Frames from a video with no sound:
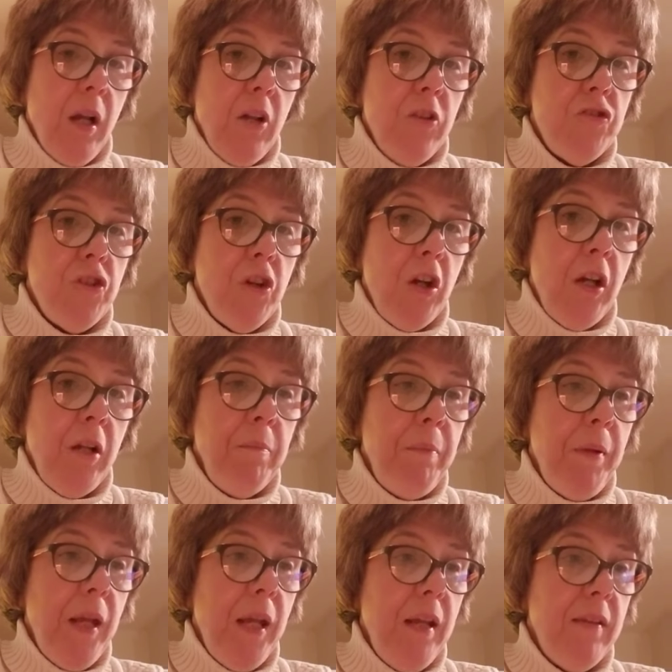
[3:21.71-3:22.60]

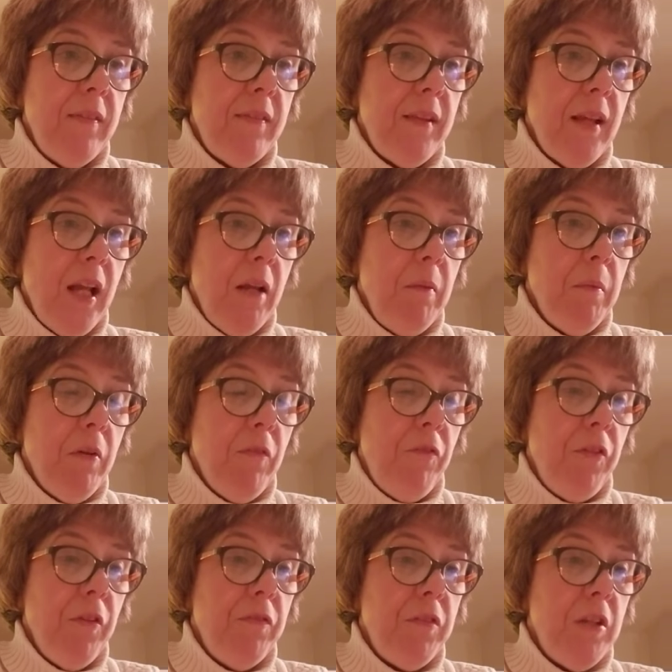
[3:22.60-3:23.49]
John pays
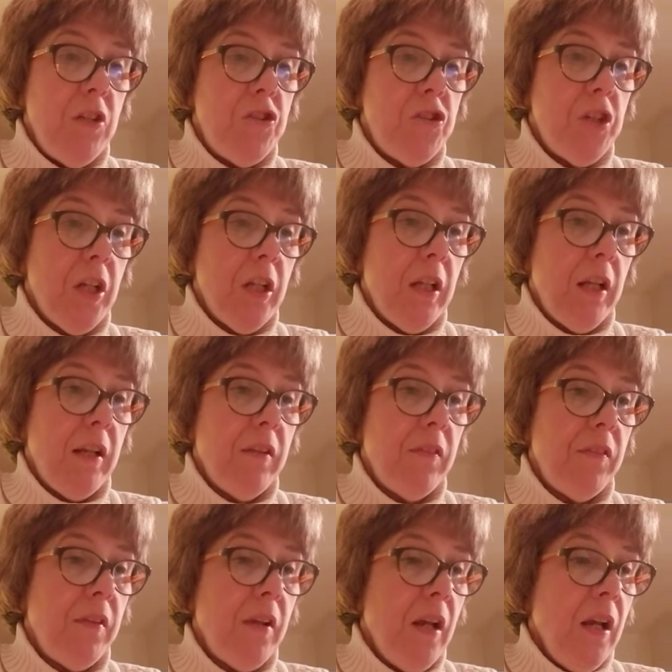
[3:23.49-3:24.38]
Simon 50
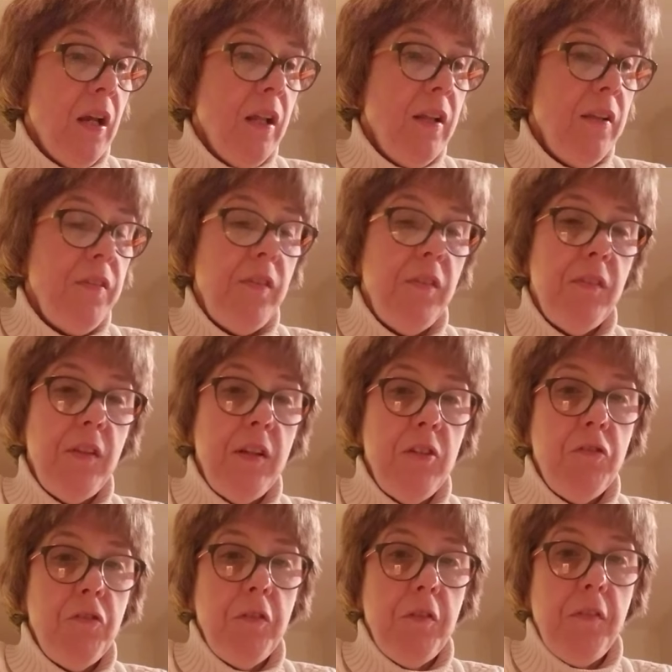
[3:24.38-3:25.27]
shillings. This is
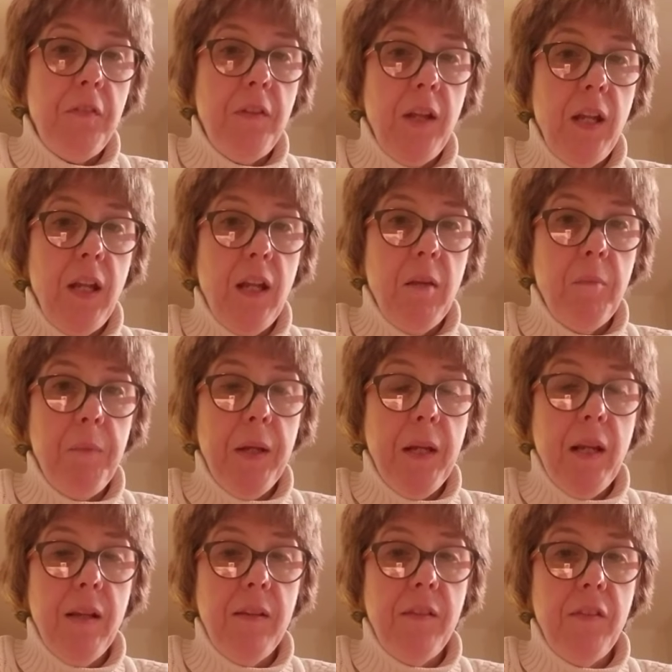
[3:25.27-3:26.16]
interesting
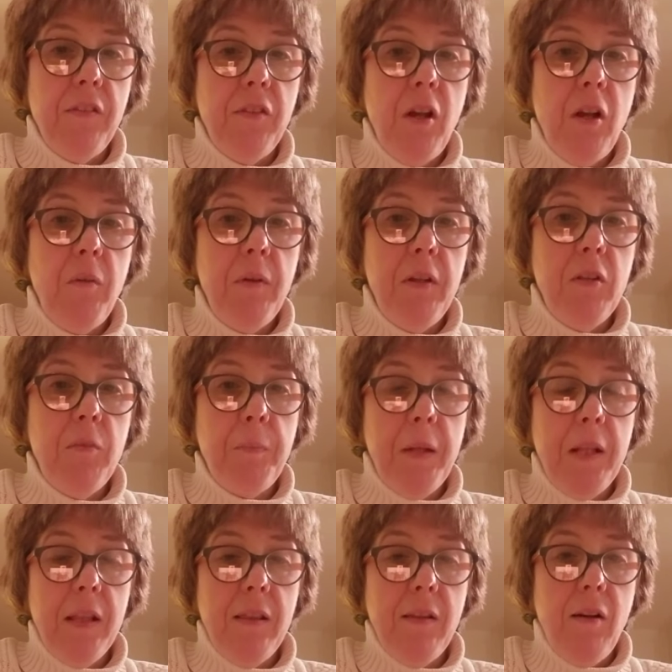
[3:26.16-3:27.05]
because it's always
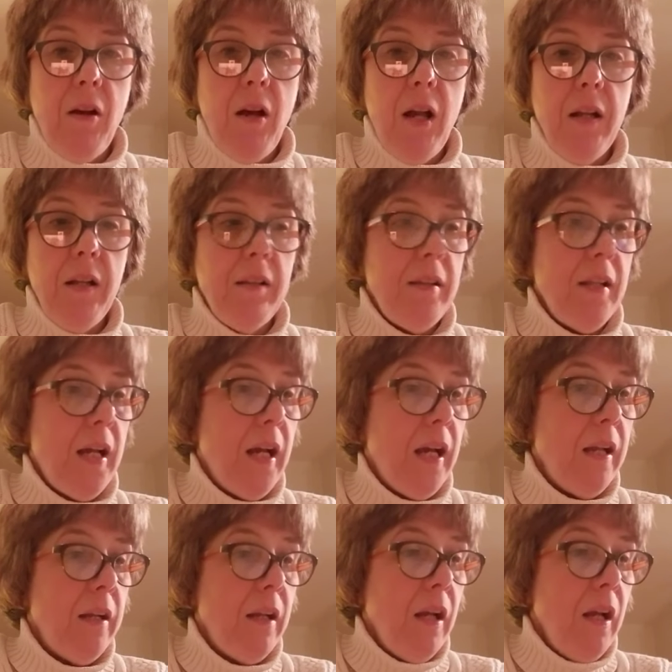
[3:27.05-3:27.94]
been thought
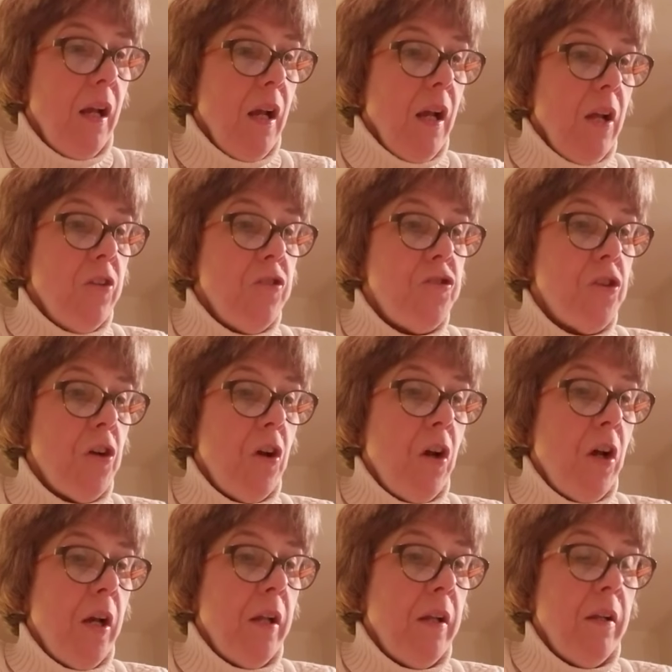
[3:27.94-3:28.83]
that
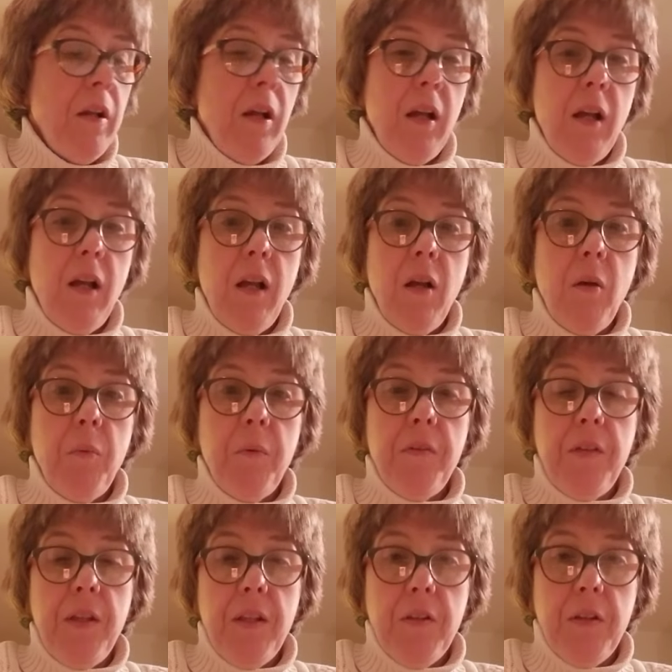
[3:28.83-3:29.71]
John uh,
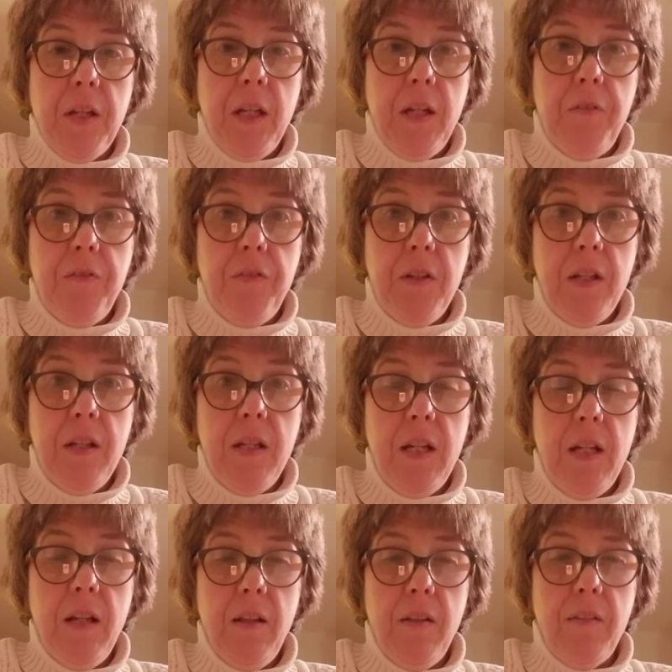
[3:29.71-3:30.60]
was either gifted
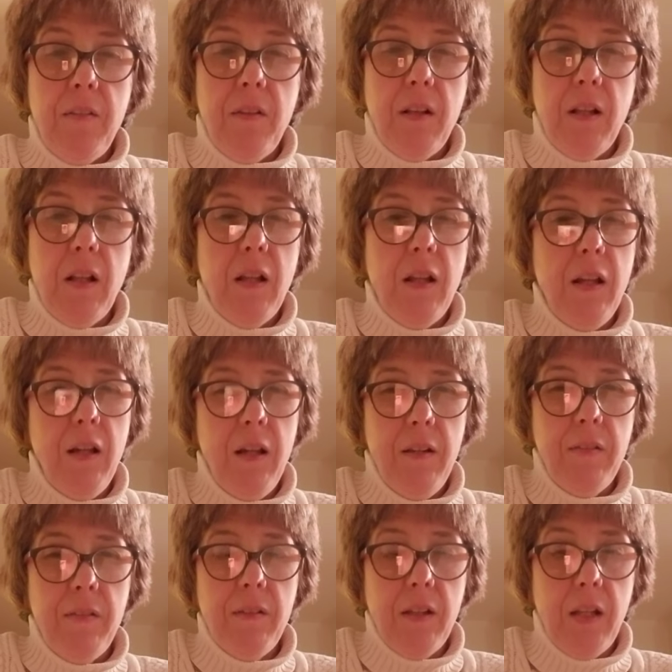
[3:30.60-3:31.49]
his,
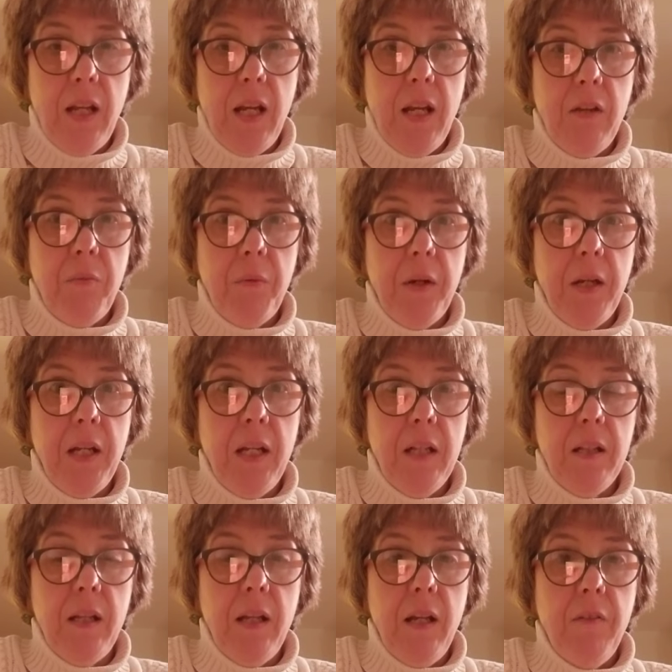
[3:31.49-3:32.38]
his land where
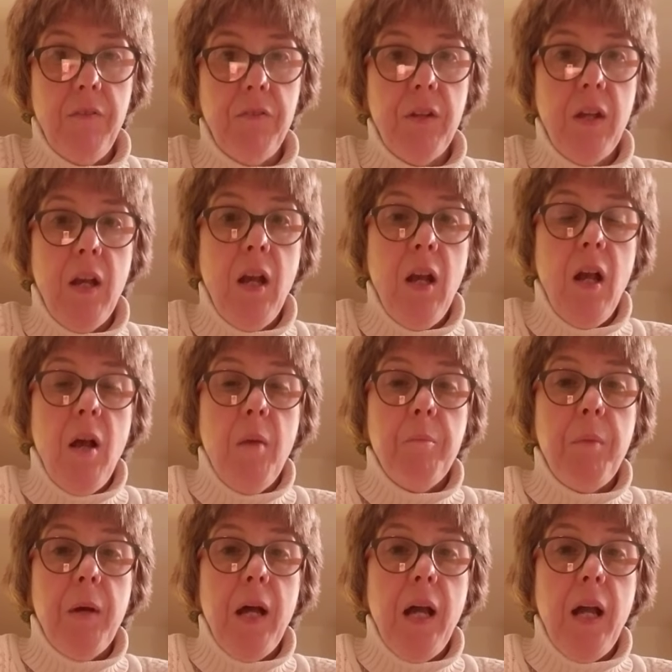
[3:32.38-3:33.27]
he lived
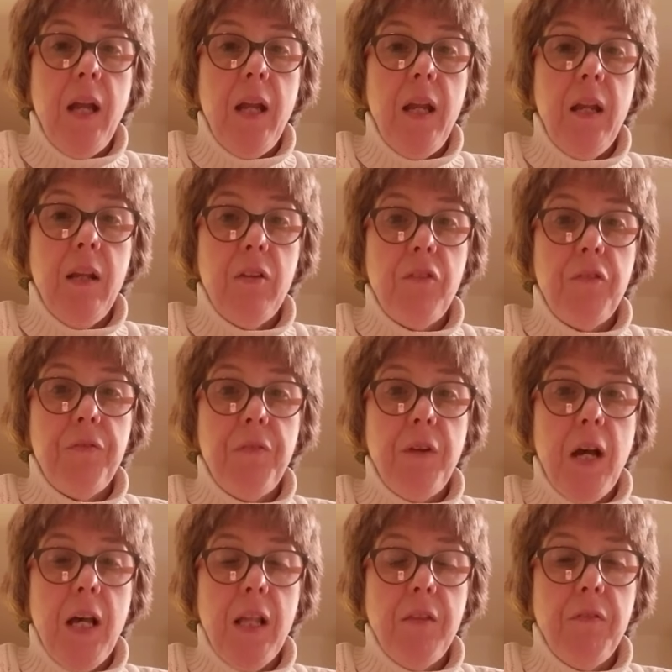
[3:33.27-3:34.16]
by his
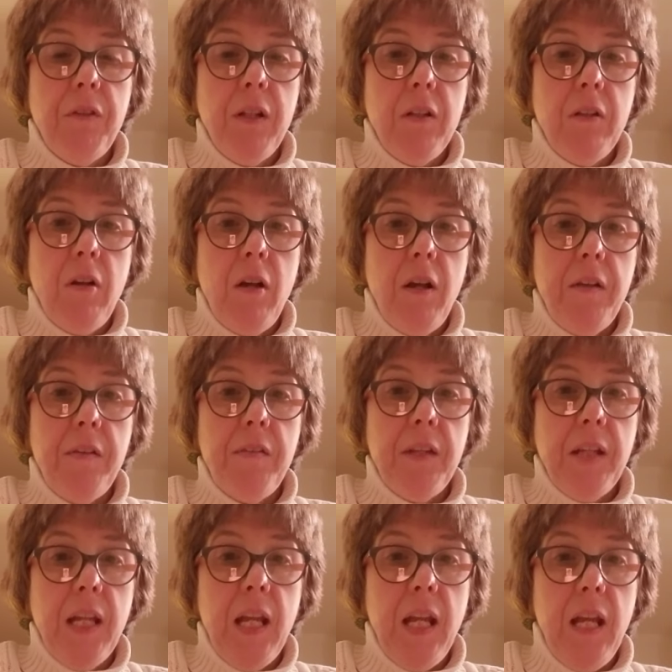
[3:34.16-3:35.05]
father in law,
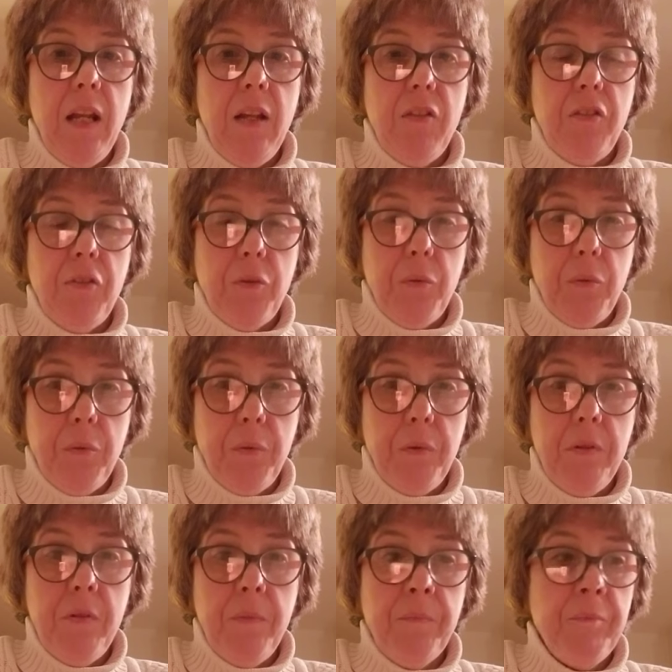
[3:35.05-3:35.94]
Zacchaeus
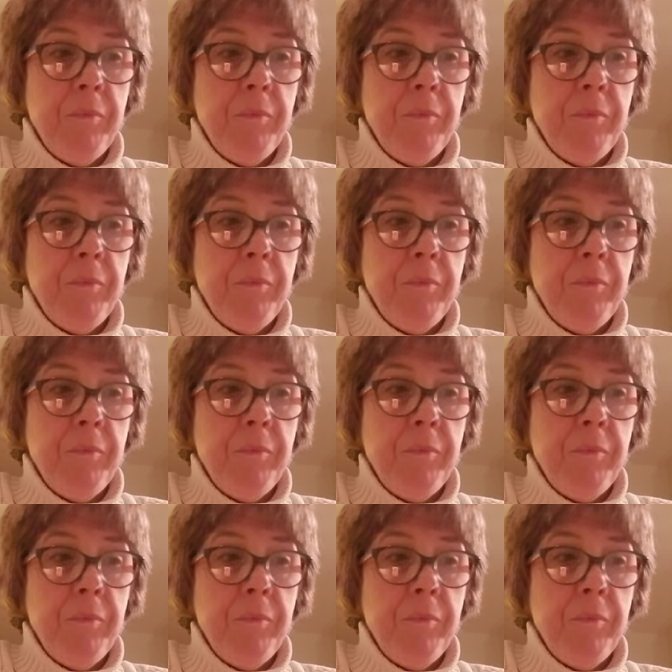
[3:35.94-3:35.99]
Gould,